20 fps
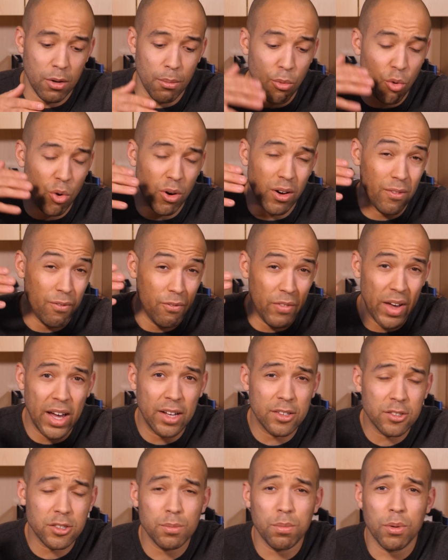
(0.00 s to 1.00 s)
your more
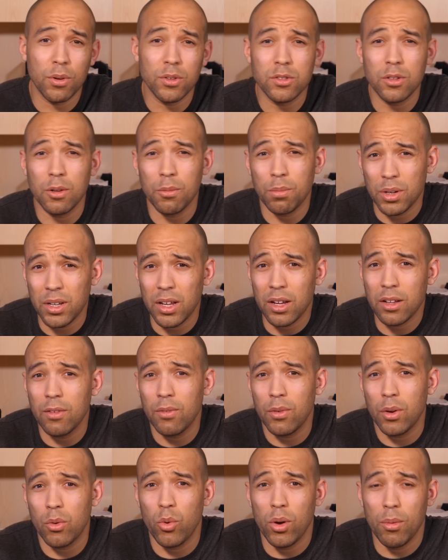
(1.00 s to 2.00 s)
advanced personal
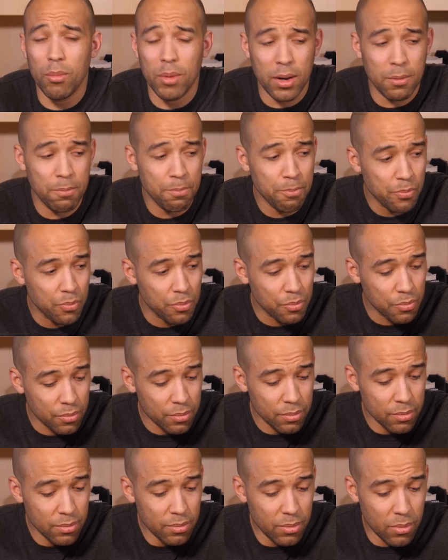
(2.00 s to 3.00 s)
protective equipment,
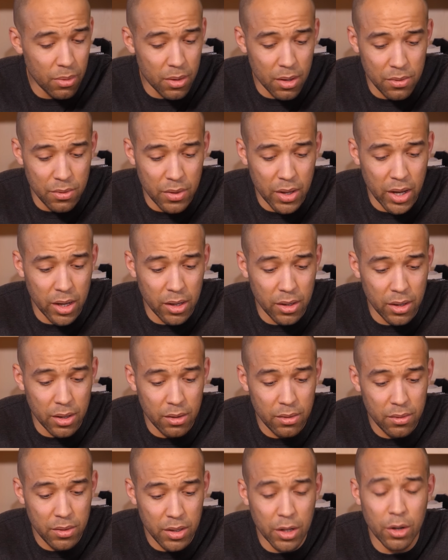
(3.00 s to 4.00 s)

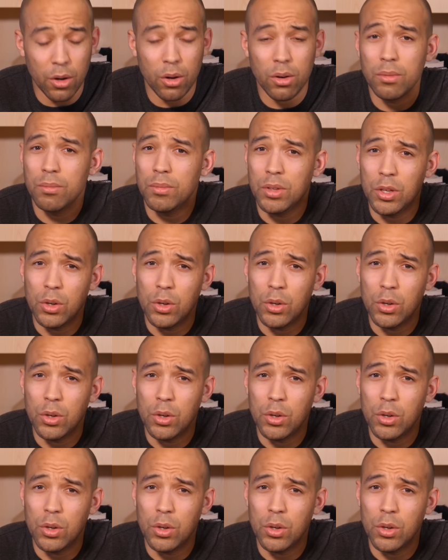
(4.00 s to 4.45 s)
then, you know,